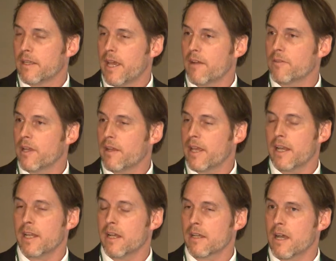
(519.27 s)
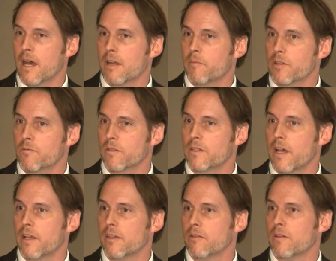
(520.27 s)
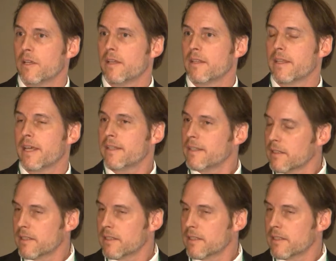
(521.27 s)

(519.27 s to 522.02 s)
Any economist will tell you that